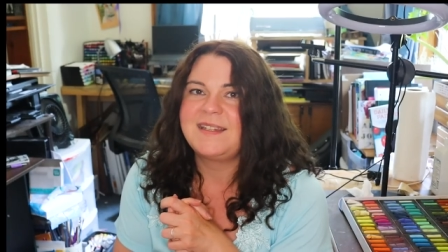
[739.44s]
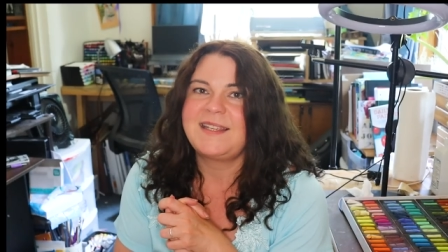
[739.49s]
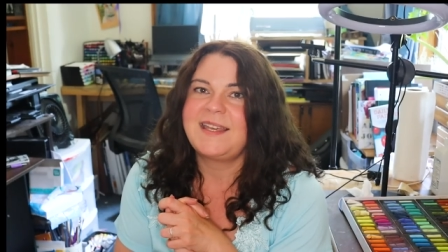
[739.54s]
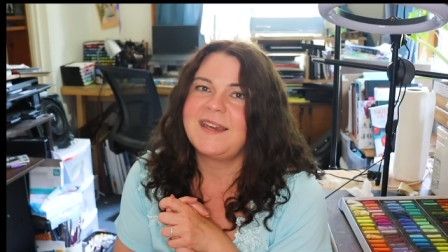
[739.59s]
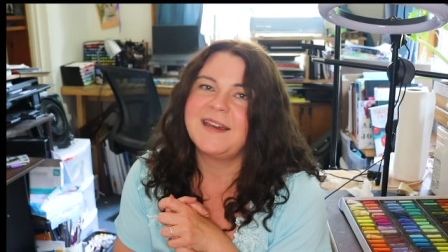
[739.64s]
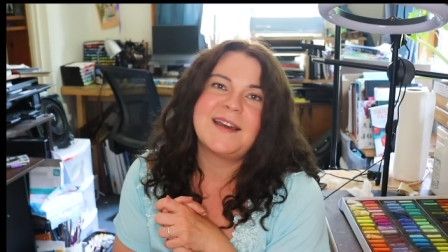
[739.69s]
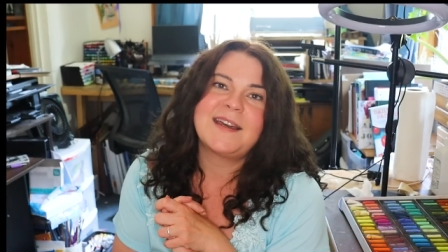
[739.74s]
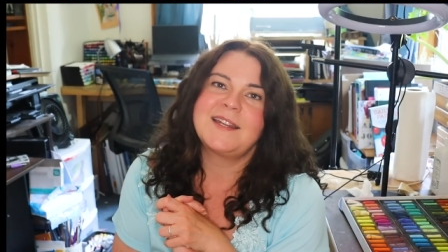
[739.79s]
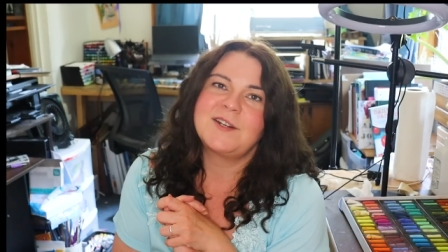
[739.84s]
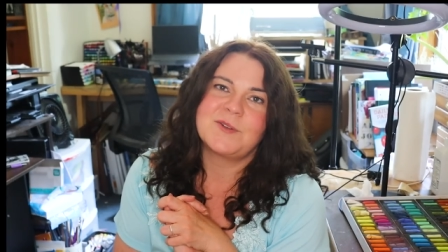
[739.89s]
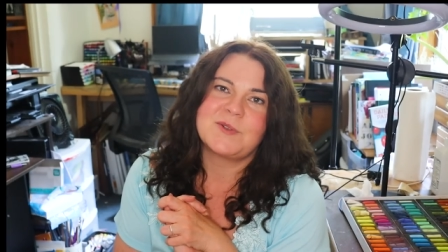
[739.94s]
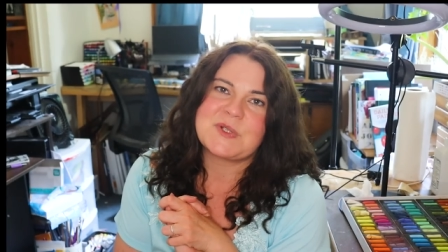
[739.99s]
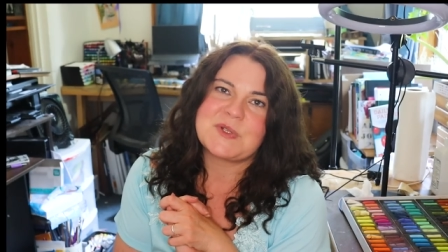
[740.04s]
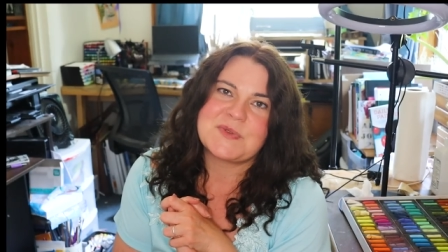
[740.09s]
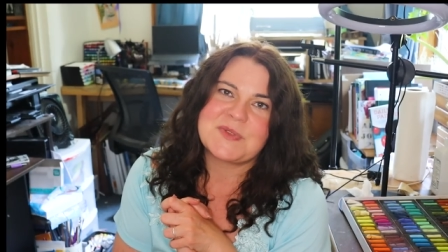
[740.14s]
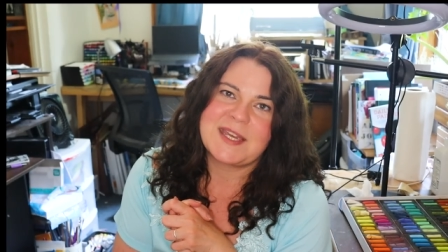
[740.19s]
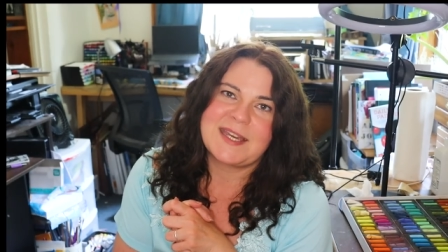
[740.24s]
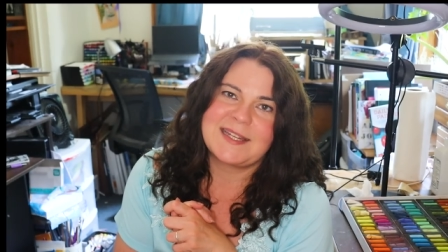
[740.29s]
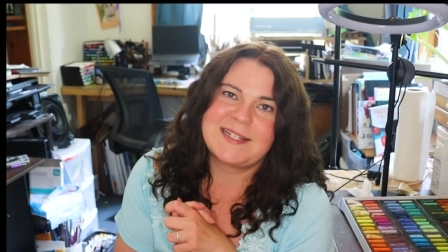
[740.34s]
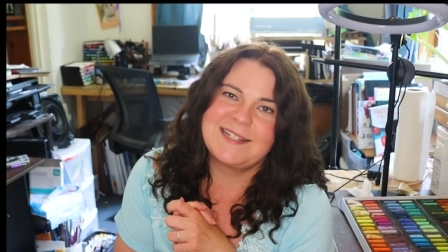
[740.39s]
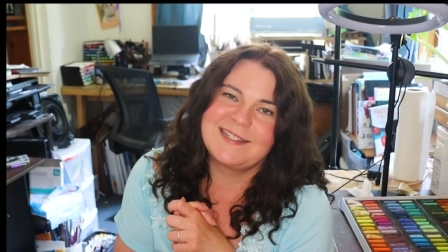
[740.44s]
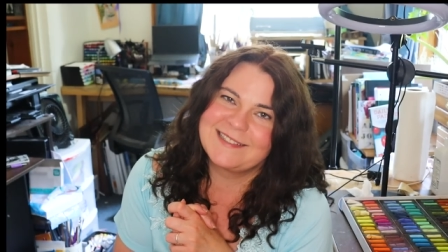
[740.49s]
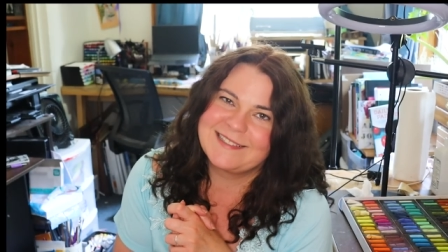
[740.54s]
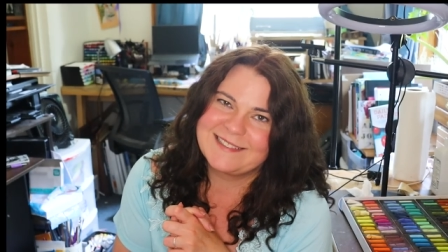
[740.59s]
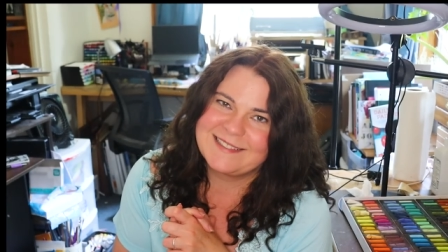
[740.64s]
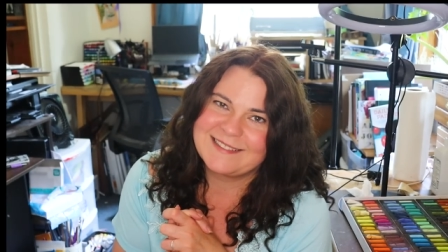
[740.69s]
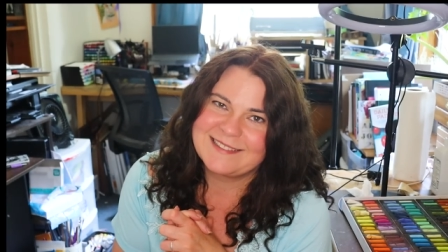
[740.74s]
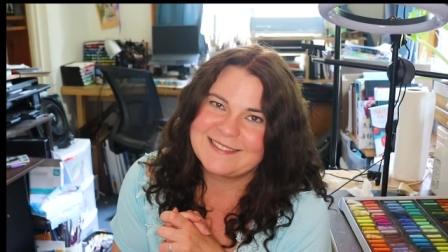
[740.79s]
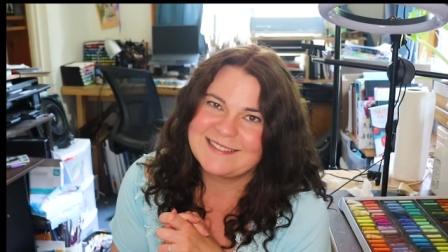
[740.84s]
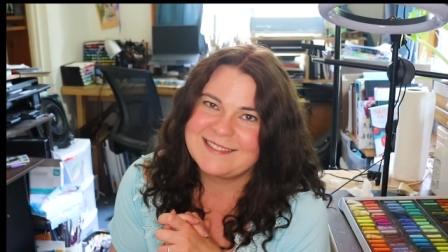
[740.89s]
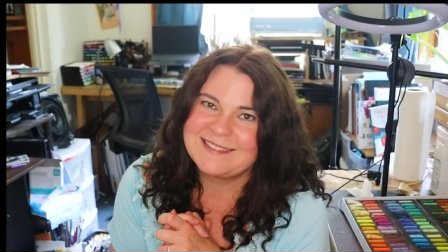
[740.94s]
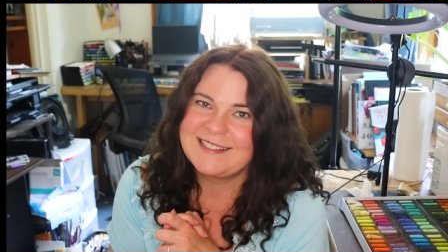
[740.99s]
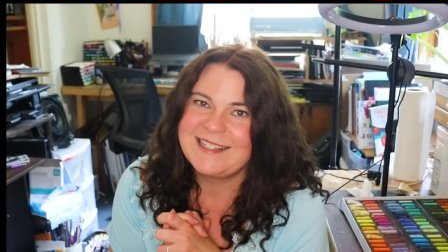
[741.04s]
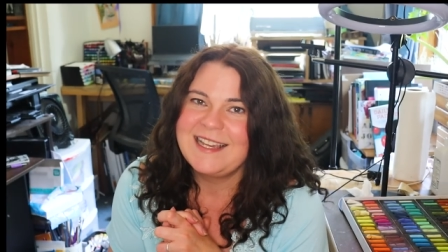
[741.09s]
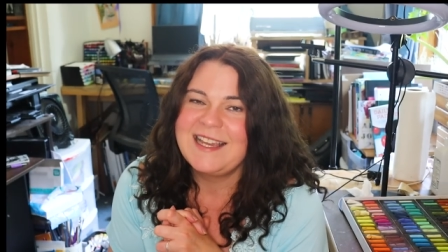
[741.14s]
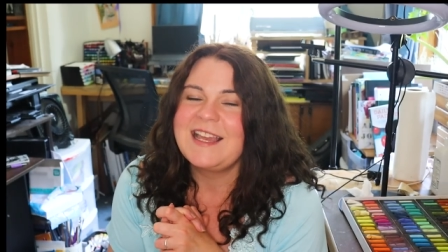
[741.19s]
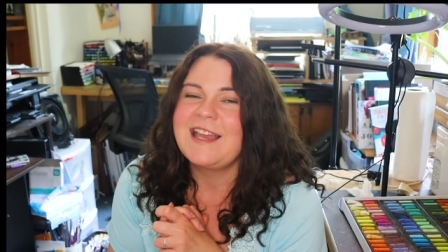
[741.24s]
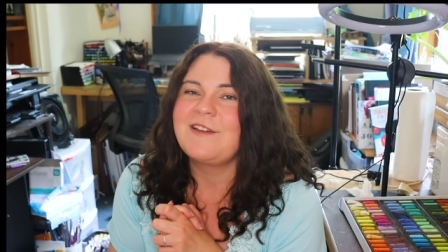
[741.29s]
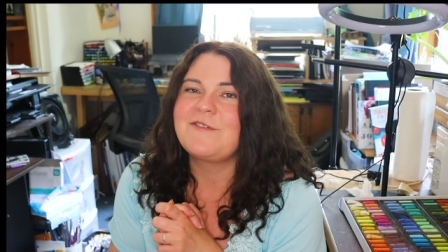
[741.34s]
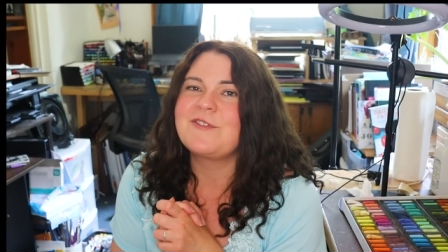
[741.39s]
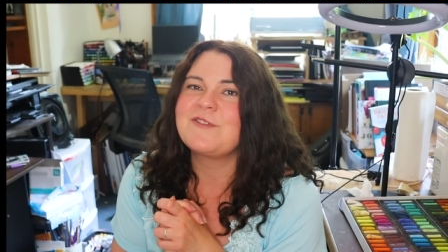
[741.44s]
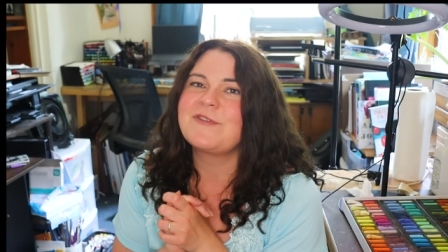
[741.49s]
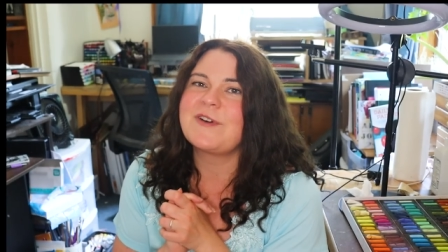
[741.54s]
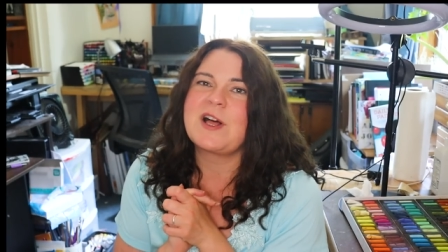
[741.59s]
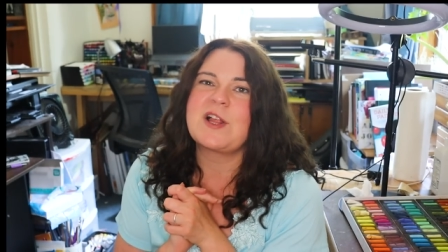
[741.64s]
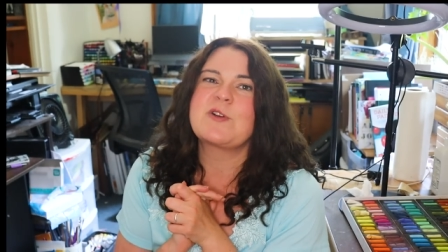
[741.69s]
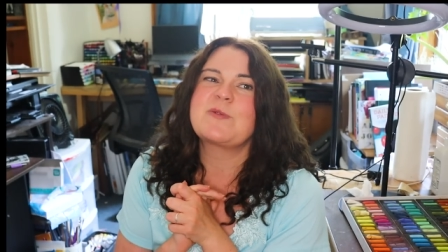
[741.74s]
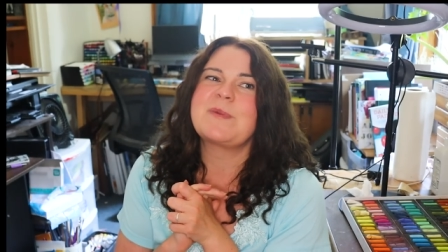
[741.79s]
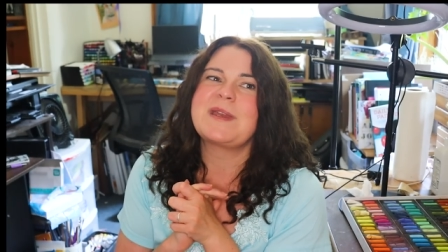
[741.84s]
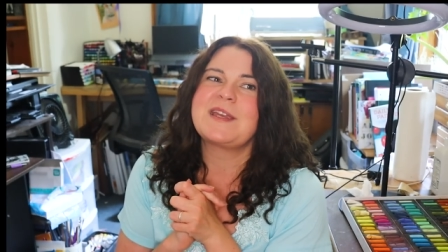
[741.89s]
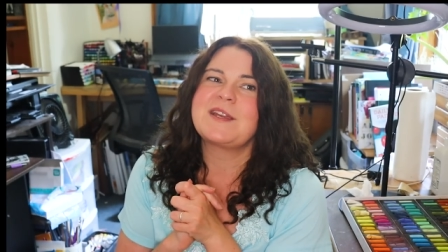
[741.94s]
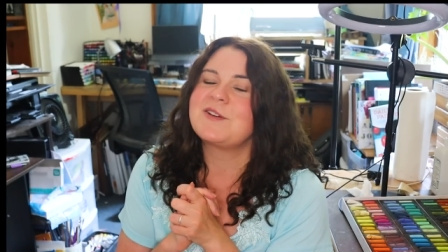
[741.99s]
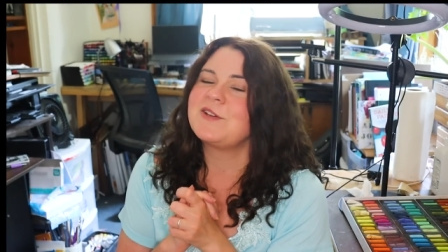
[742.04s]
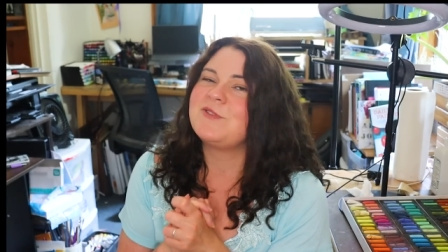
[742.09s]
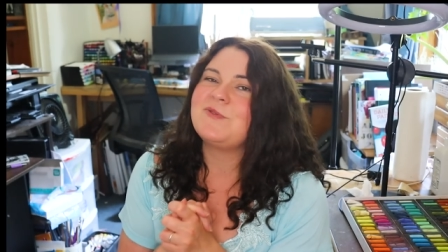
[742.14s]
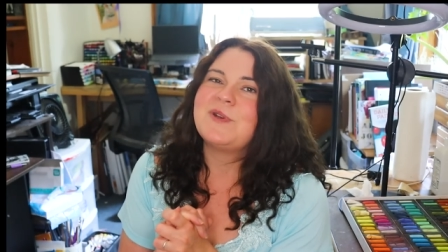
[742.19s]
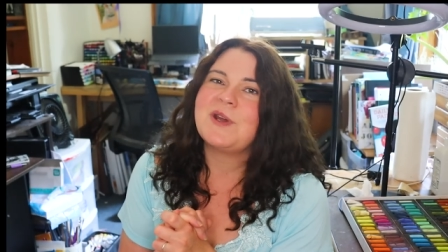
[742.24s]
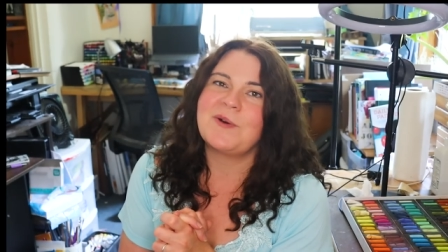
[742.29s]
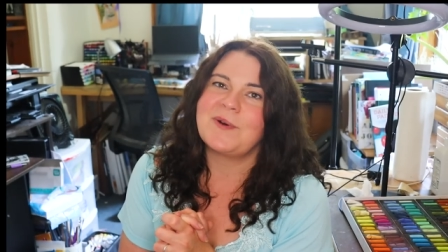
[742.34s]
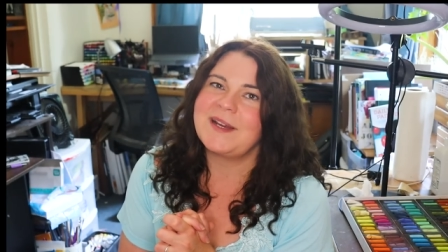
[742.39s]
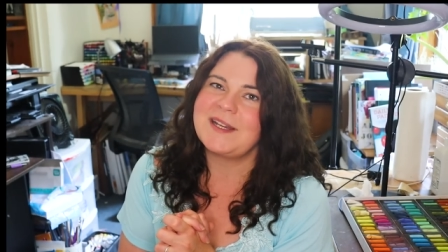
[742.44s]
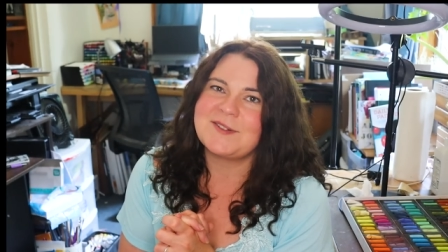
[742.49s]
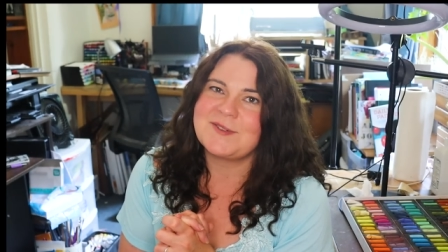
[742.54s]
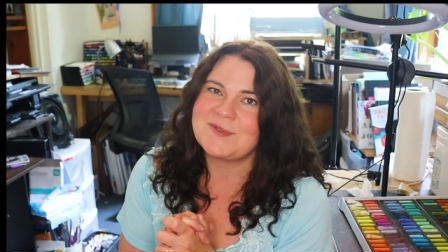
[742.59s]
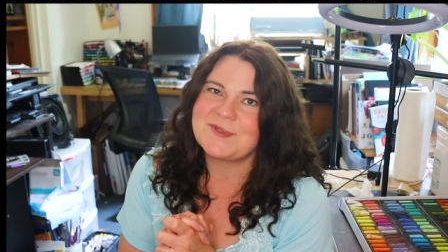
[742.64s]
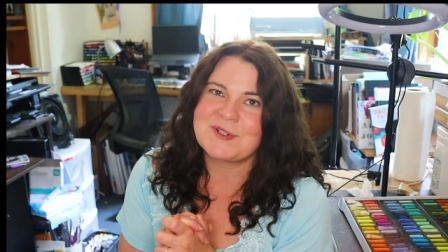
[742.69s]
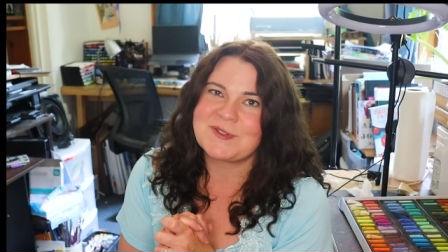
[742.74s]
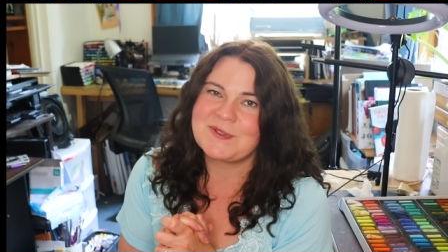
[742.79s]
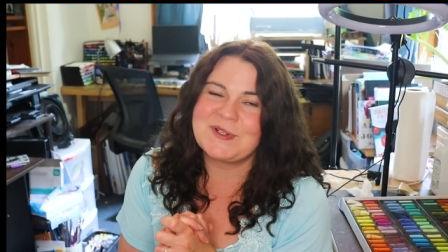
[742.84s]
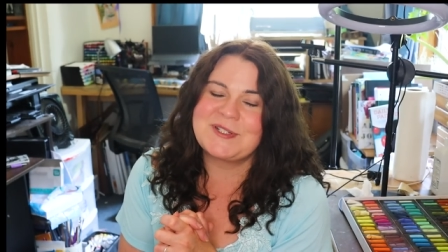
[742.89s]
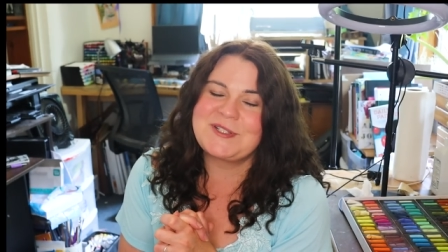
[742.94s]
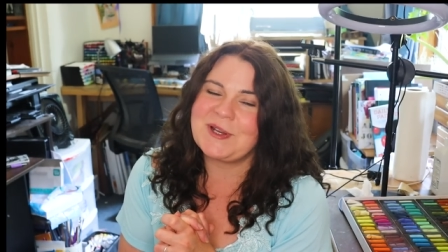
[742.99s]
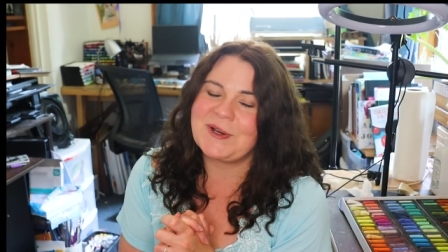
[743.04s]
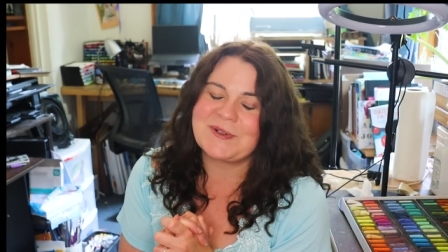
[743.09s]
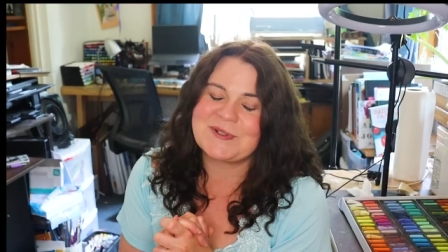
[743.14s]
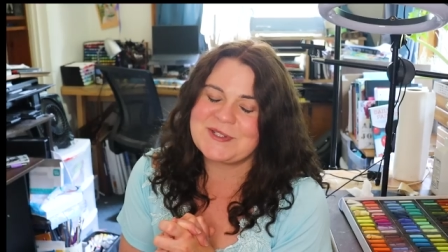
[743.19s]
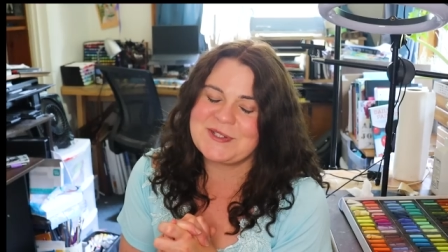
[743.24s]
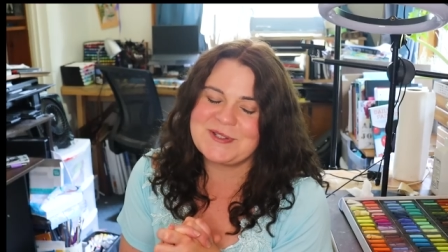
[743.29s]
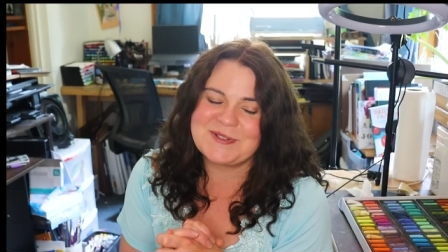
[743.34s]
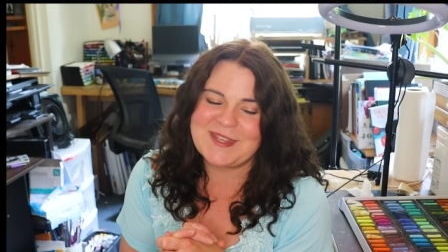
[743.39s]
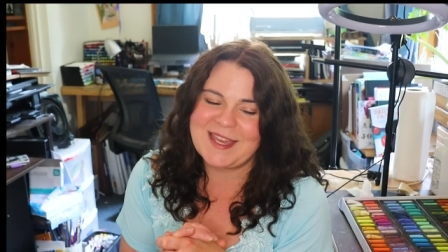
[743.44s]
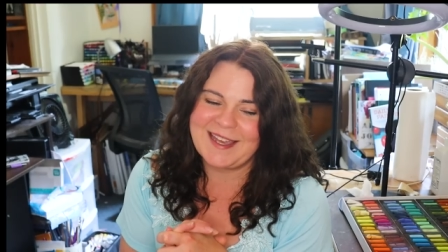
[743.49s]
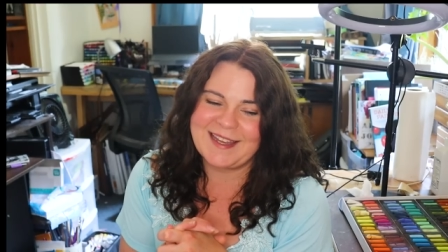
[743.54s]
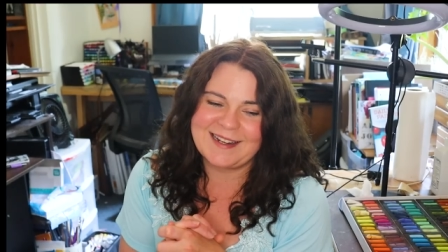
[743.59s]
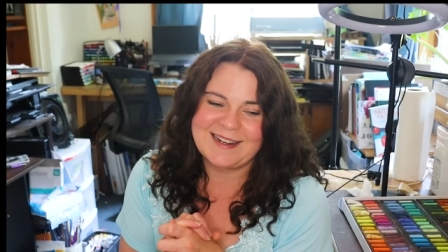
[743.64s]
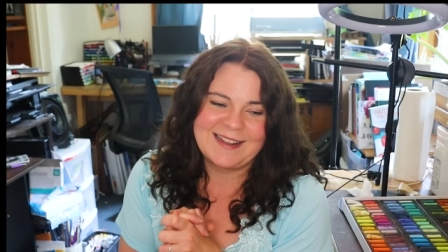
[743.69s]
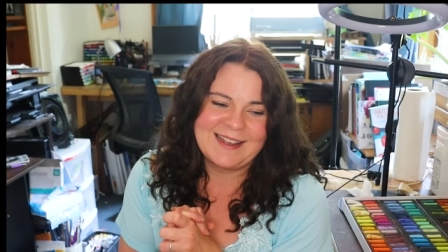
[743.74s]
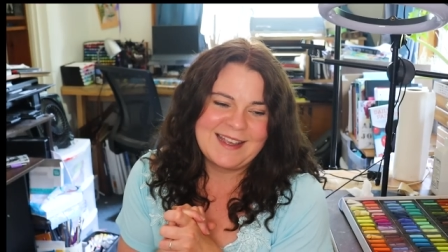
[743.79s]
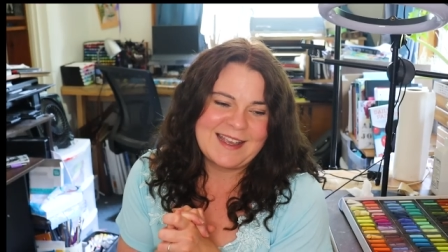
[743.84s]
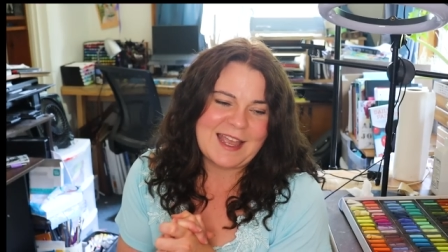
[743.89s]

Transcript: Yeah, I don't do that. If you follow me here, you know I don't do, don't do that.